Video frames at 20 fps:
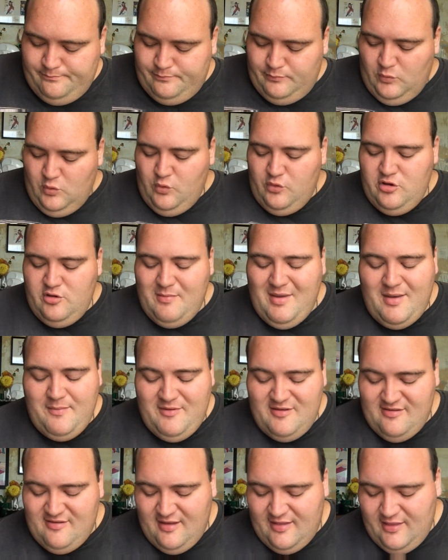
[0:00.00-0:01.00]
or you may
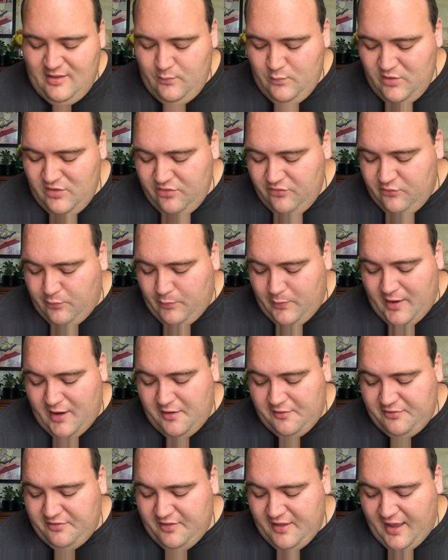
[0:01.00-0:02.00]
be dealing with
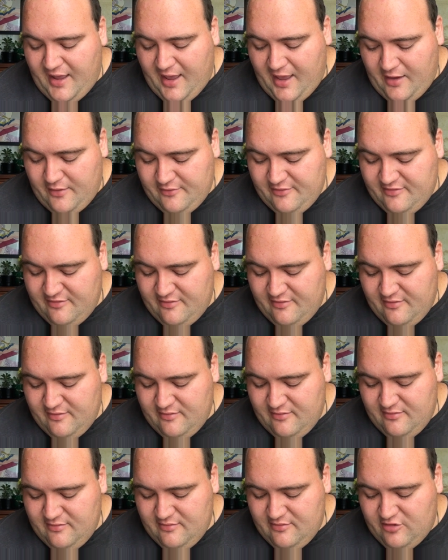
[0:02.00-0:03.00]
12th house
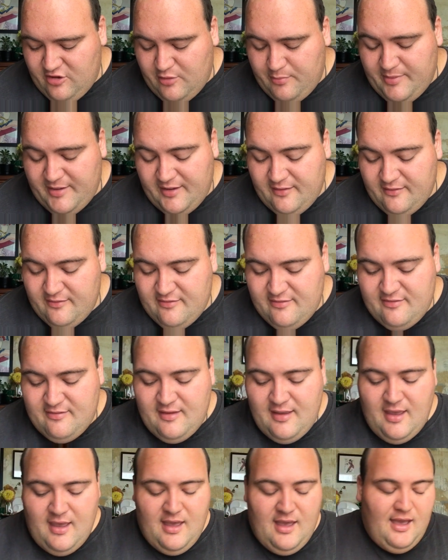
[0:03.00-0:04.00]
topics.
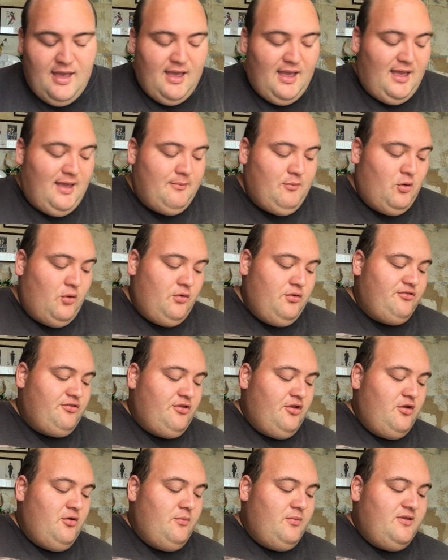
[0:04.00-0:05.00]

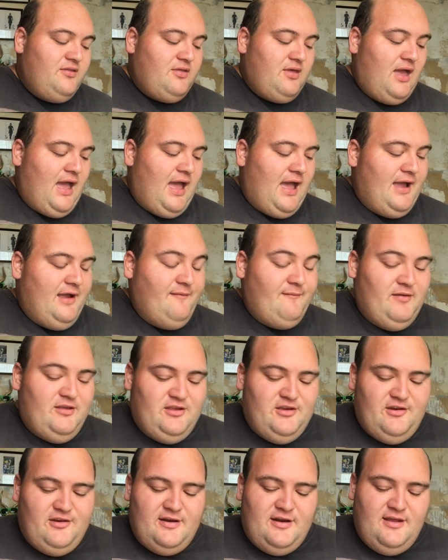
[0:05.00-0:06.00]
Also with
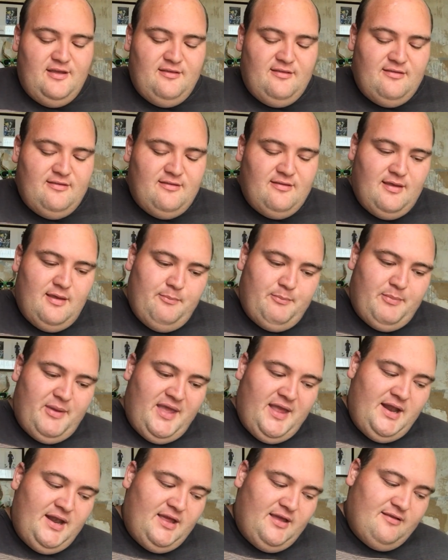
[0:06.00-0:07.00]
Uranus
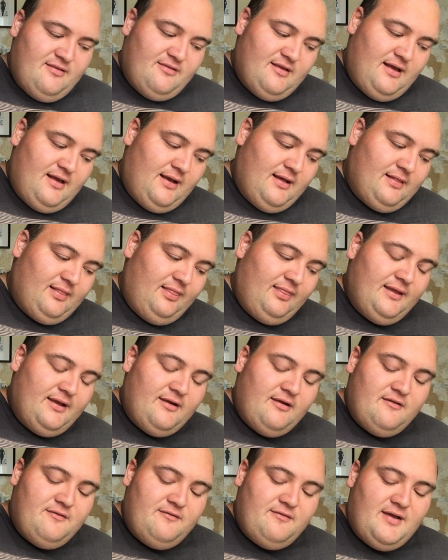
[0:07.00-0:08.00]
being its
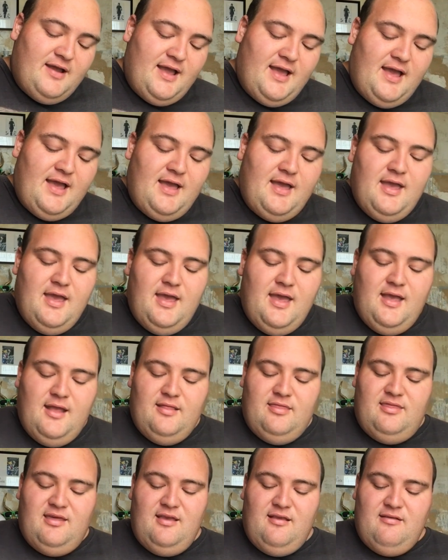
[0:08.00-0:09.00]
clarifier,
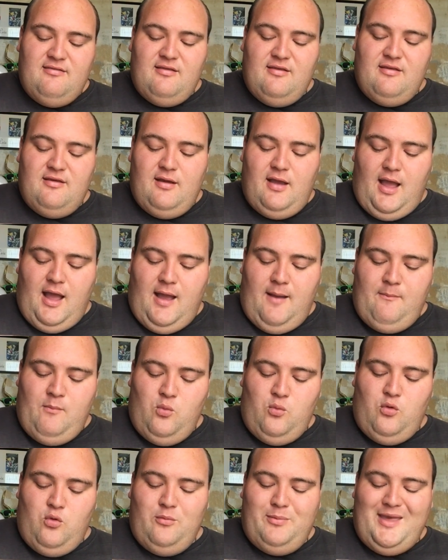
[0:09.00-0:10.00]
these
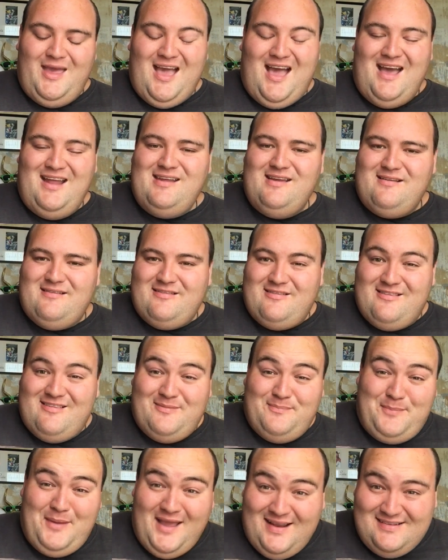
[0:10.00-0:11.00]
will be
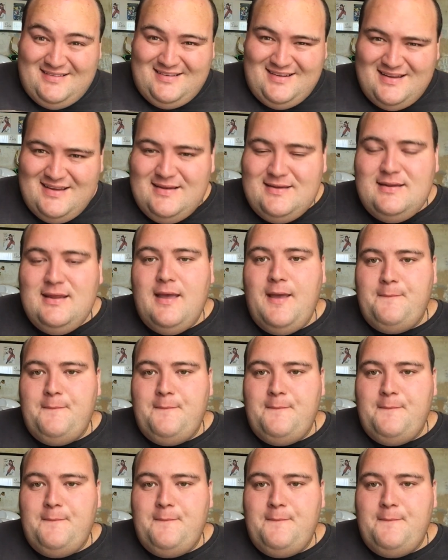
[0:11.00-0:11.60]
unexpected